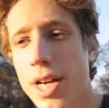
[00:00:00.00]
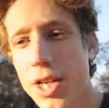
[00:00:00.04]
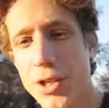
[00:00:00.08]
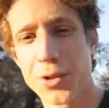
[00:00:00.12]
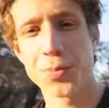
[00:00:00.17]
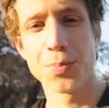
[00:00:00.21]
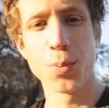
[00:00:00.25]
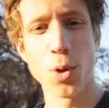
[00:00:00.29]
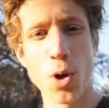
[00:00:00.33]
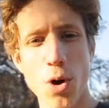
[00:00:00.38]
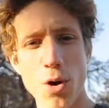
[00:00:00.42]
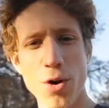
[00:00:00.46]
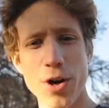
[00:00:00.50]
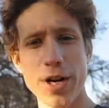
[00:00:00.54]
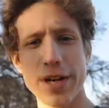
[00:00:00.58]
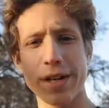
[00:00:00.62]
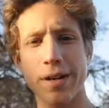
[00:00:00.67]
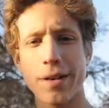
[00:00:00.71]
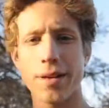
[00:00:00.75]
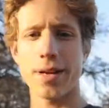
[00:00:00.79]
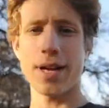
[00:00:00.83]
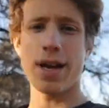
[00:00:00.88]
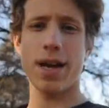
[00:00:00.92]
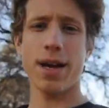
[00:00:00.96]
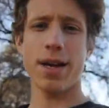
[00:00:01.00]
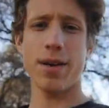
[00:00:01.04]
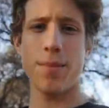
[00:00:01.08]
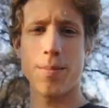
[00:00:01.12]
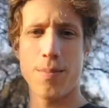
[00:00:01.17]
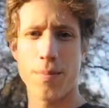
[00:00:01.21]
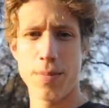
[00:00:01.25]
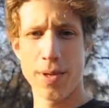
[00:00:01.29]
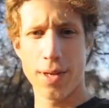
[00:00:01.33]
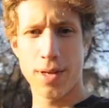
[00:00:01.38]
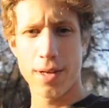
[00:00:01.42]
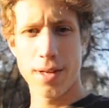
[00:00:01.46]
exploring and
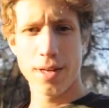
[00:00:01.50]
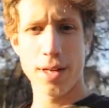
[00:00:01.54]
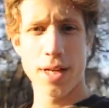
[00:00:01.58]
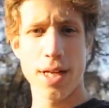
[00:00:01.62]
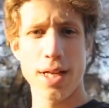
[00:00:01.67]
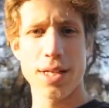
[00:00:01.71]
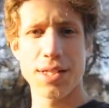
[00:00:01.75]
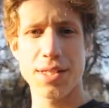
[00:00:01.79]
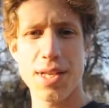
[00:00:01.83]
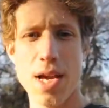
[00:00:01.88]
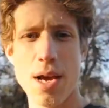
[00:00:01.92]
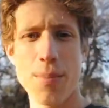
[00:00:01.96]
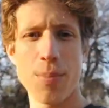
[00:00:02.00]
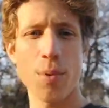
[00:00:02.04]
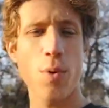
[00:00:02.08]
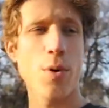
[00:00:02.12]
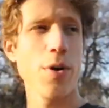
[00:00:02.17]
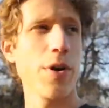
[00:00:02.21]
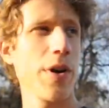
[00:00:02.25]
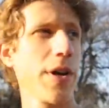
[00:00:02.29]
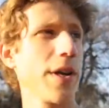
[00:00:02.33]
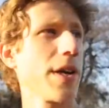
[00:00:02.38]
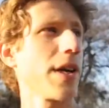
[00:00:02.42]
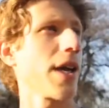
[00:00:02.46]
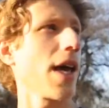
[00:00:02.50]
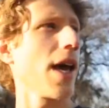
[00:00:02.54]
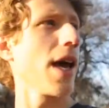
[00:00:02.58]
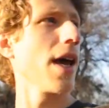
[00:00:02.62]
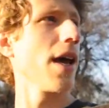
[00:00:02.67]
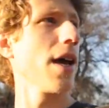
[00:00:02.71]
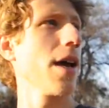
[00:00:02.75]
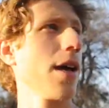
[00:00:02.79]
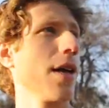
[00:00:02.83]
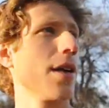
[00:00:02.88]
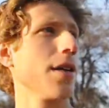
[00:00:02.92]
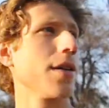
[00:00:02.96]
skateboarding
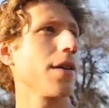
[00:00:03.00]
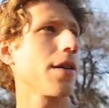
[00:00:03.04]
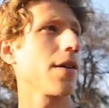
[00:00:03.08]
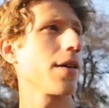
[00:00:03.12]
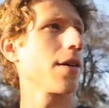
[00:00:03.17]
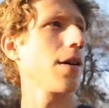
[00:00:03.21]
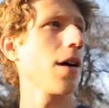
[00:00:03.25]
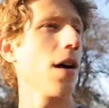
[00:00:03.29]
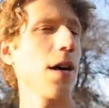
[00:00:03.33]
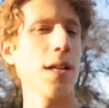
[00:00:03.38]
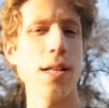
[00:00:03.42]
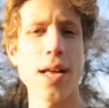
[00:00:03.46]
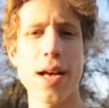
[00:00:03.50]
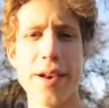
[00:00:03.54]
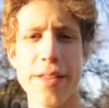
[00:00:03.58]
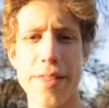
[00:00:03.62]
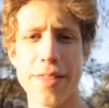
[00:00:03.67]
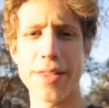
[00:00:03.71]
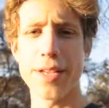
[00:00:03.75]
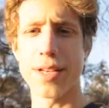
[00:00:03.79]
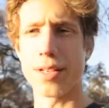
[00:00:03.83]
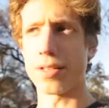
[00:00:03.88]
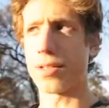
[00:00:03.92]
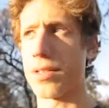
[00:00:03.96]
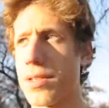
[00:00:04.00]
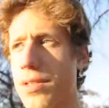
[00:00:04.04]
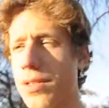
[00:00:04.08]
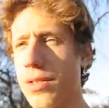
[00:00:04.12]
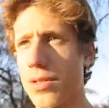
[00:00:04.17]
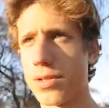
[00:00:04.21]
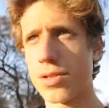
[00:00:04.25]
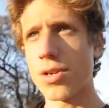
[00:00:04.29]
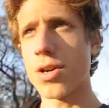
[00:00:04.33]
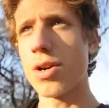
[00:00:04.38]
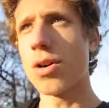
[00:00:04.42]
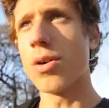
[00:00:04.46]
and a lot of things.
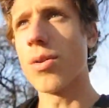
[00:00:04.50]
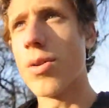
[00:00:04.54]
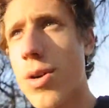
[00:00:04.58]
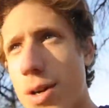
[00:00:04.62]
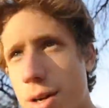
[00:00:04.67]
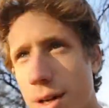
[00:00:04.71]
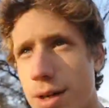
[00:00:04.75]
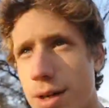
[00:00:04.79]
So